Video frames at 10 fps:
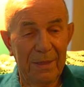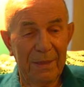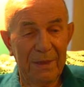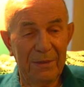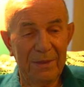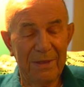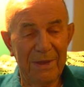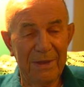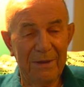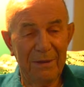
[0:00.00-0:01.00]
I said,
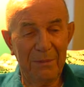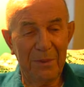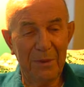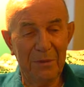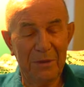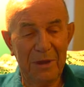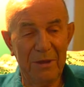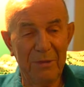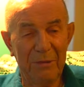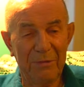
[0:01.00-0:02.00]
"That darn mule, she
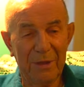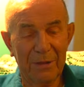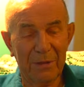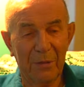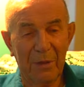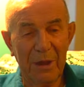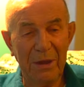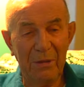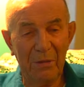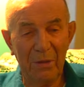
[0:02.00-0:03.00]
either fell to weight
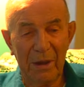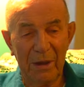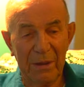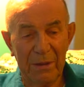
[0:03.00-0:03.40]
or what?"